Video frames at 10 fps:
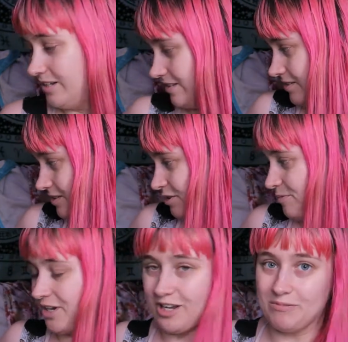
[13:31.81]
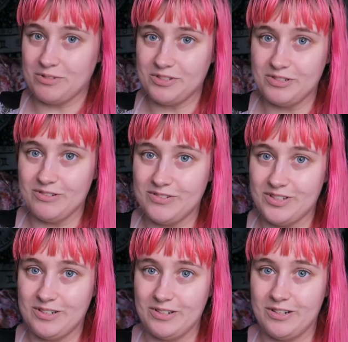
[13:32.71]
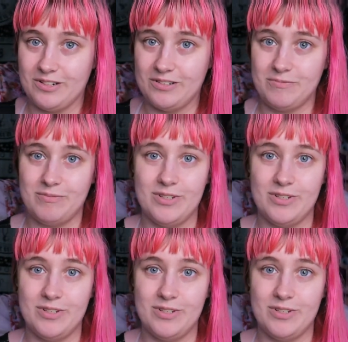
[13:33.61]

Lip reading: This is like my camera stuff sitting here,